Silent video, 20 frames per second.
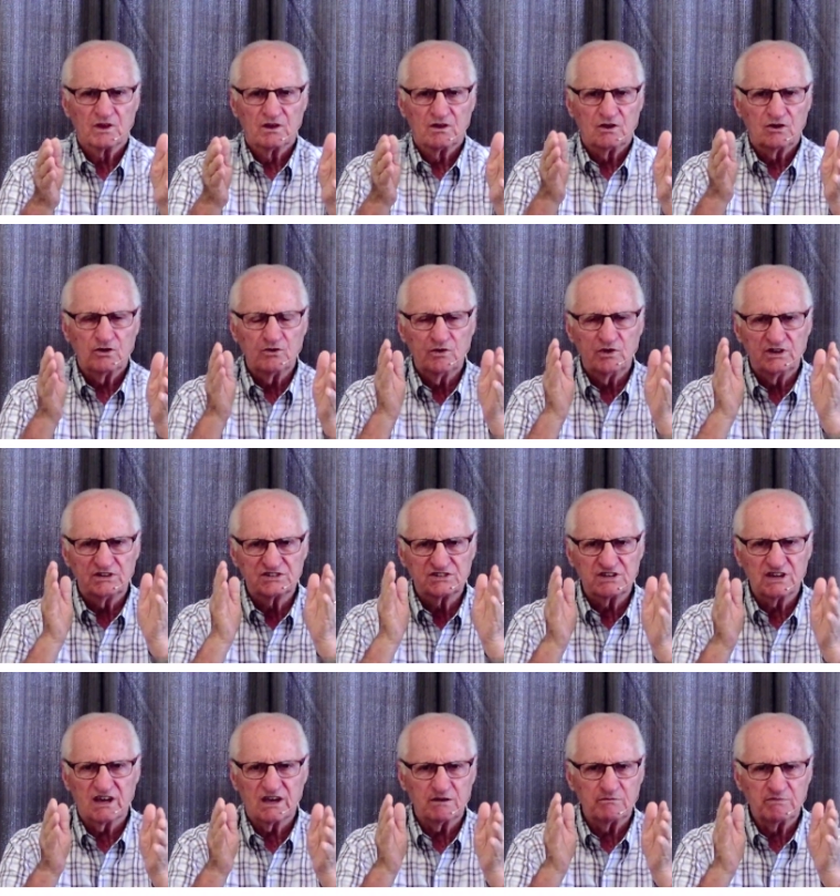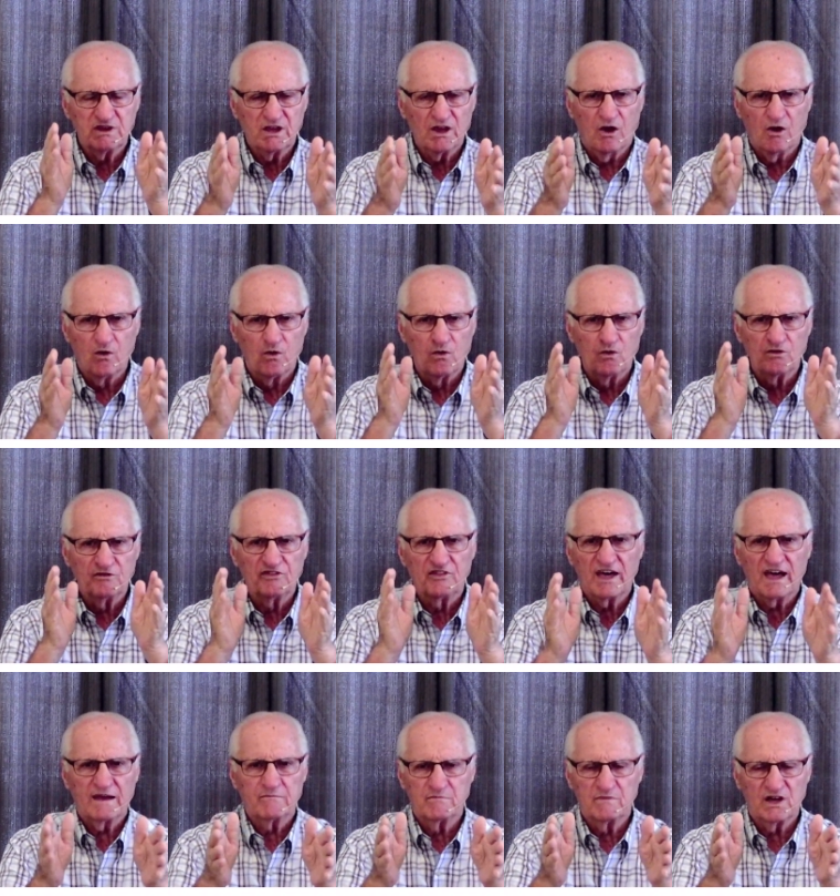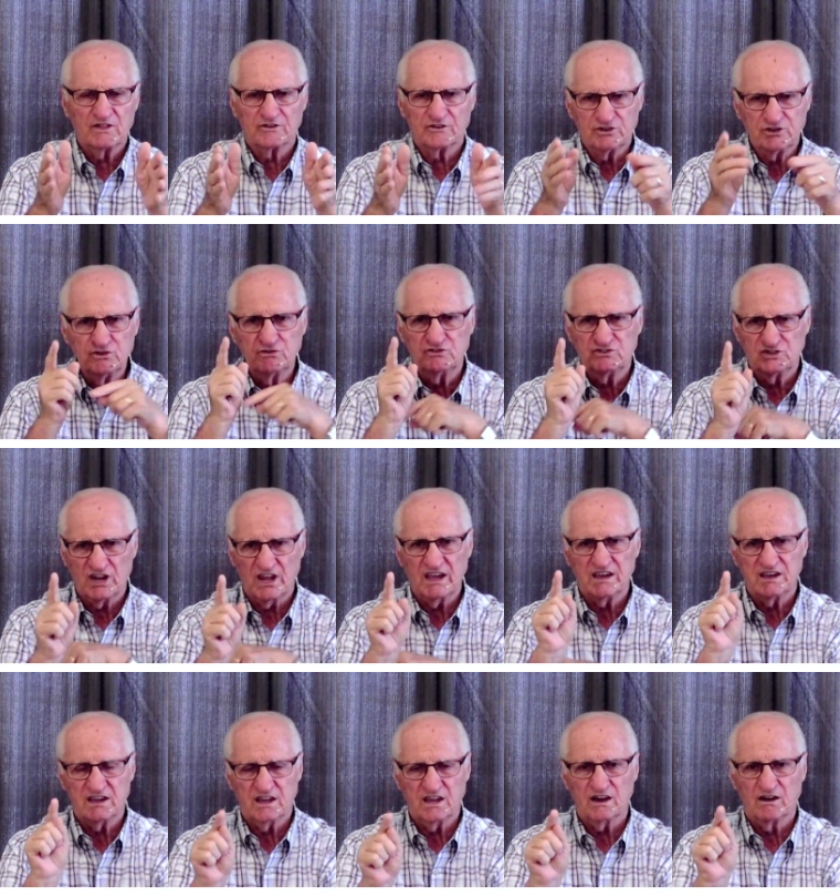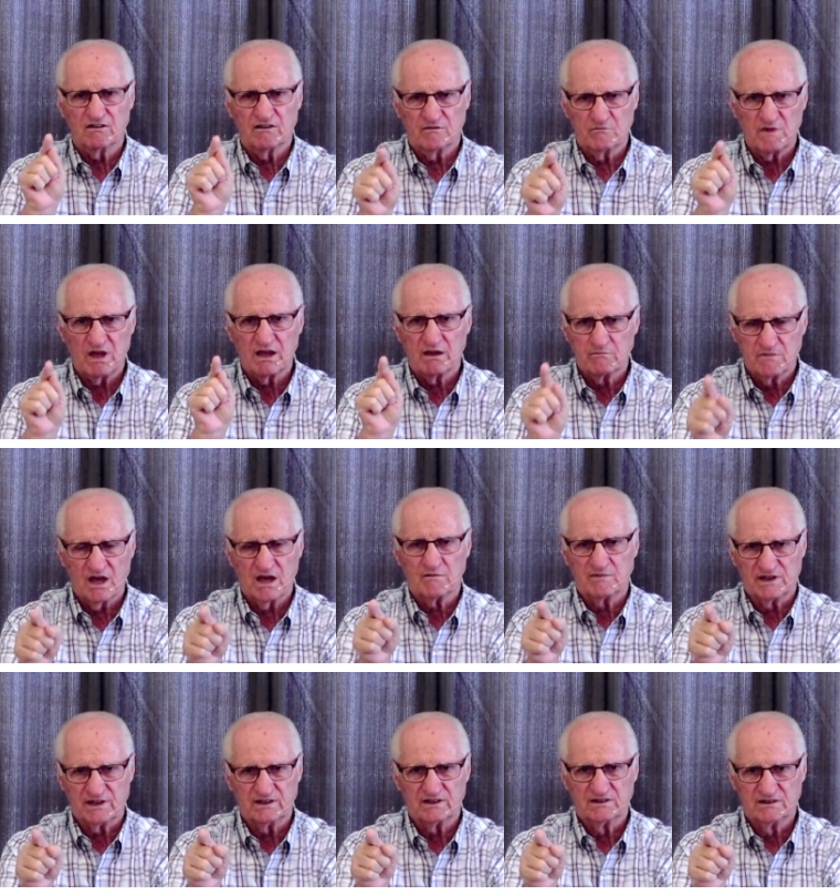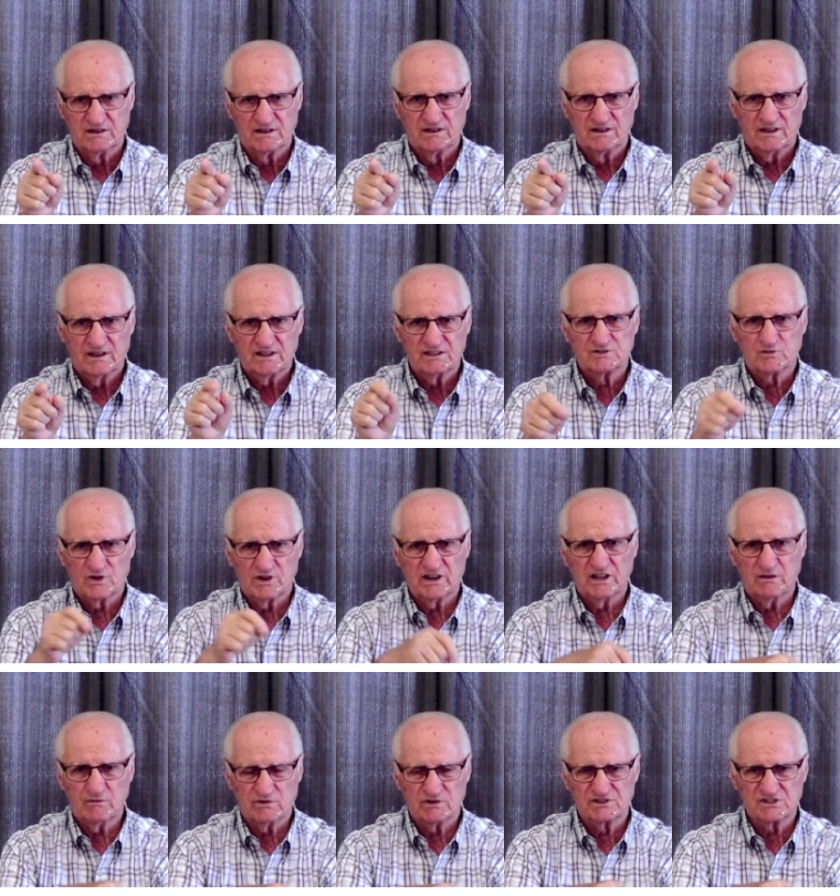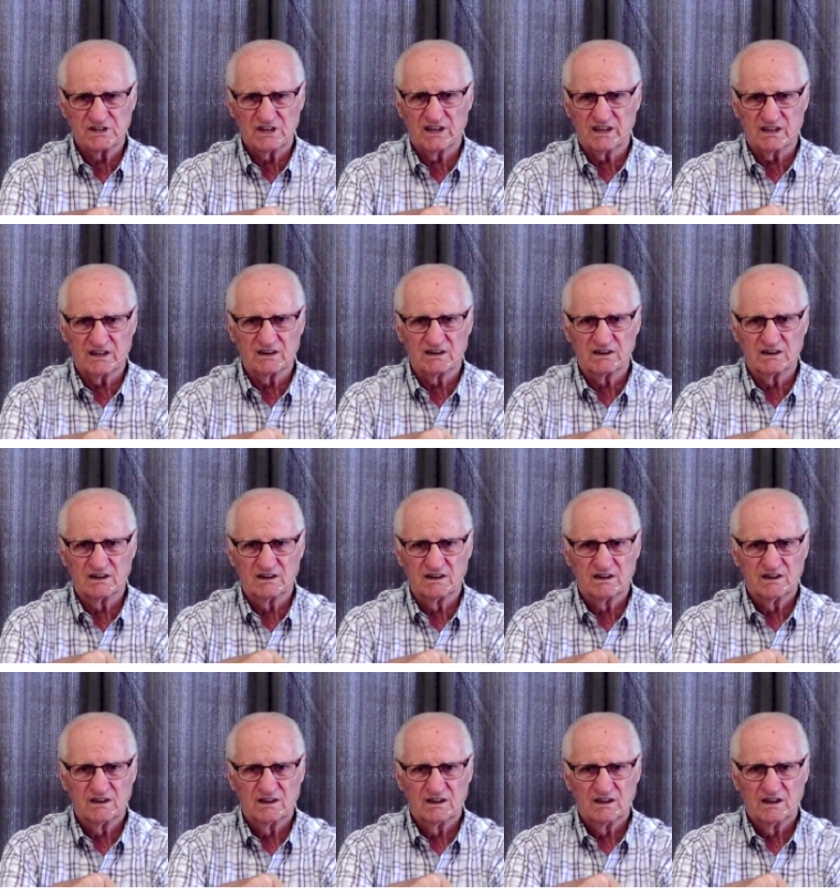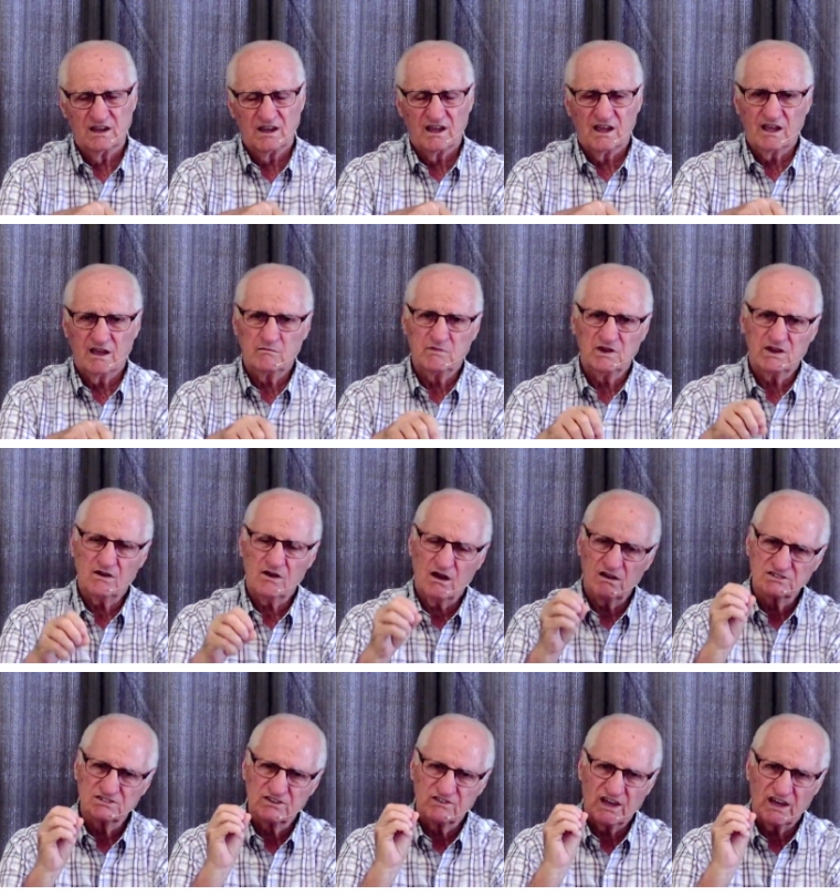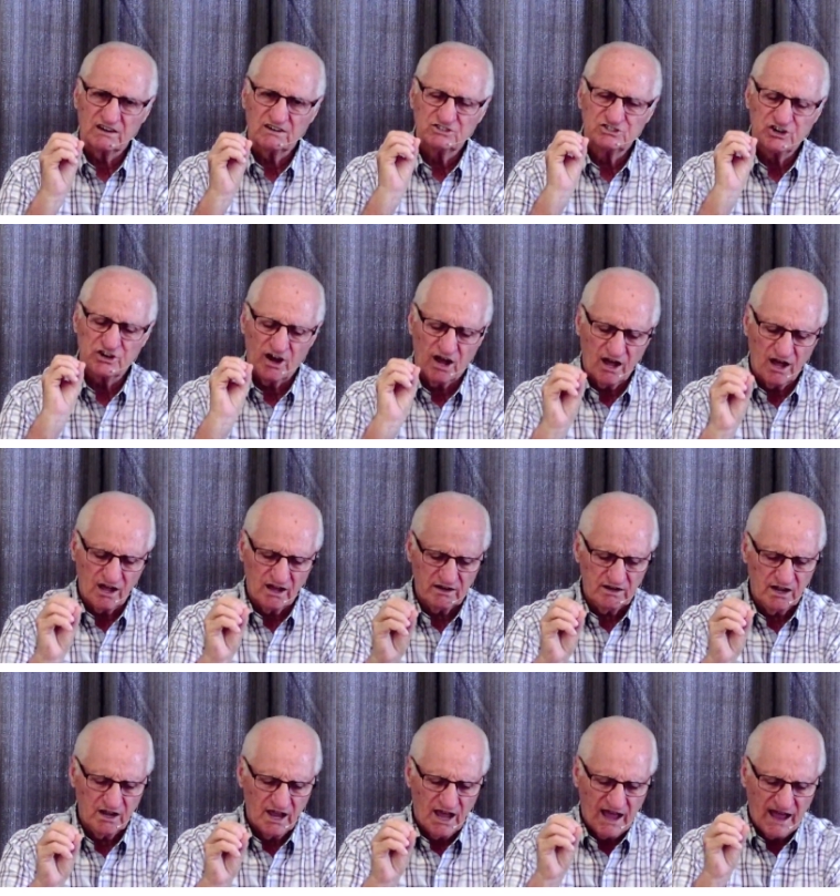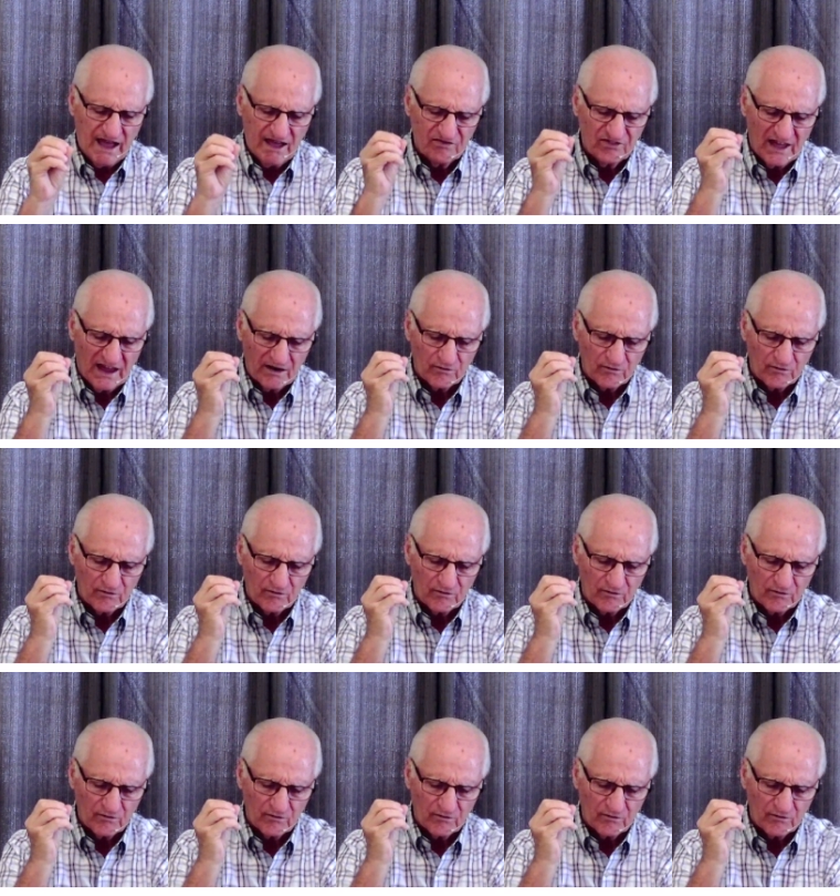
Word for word: who he said, "Behold thy mother. You take care of my mama," is what he was saying. And because of that, John had that